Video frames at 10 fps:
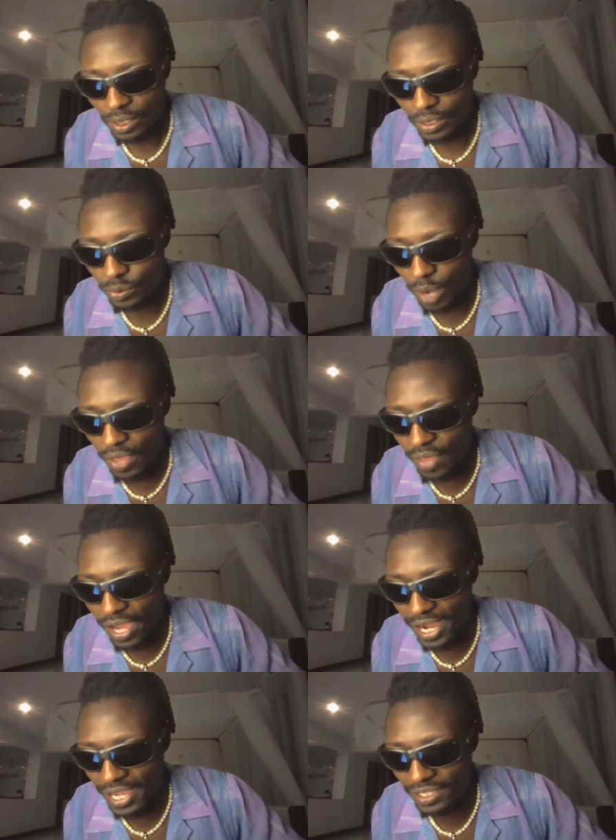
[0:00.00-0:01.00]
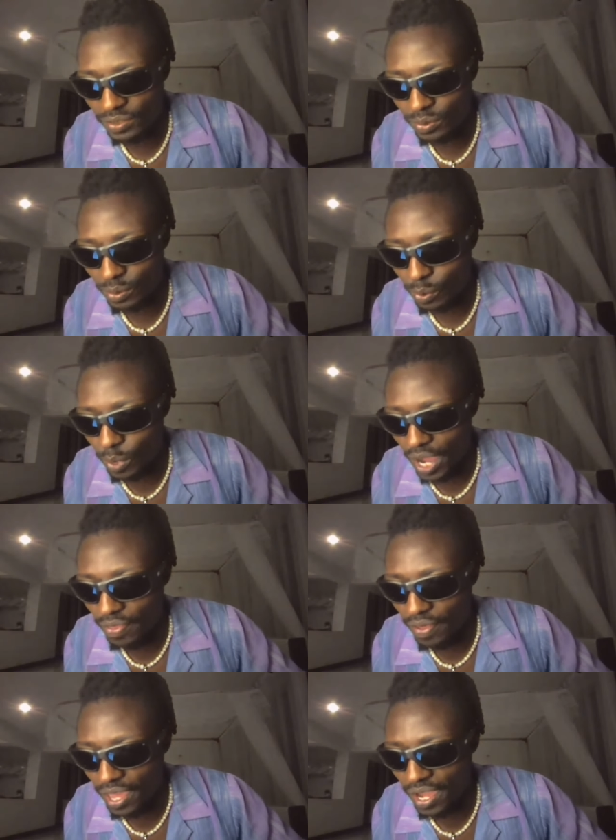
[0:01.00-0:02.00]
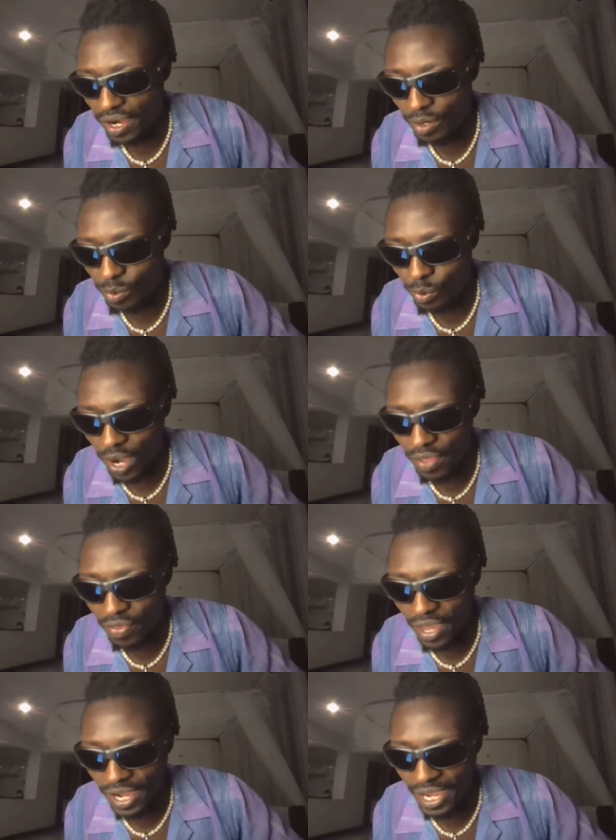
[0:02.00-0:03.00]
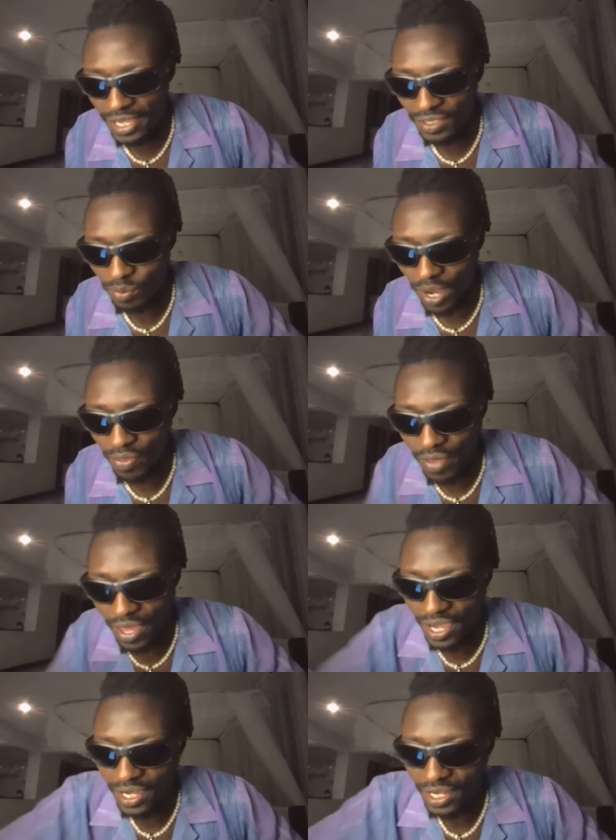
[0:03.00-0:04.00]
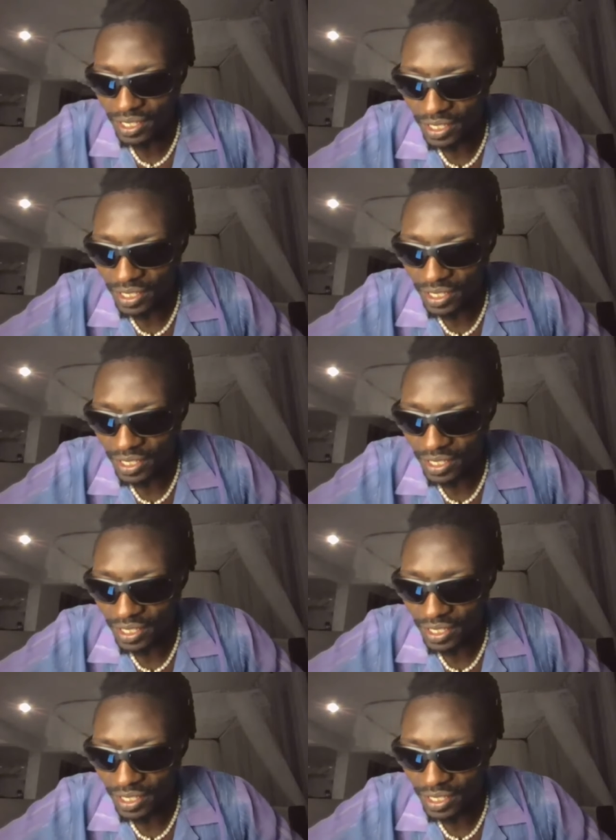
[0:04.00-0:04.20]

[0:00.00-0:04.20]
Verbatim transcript: It's right there, guys. Right there. Right there, guys. Right there.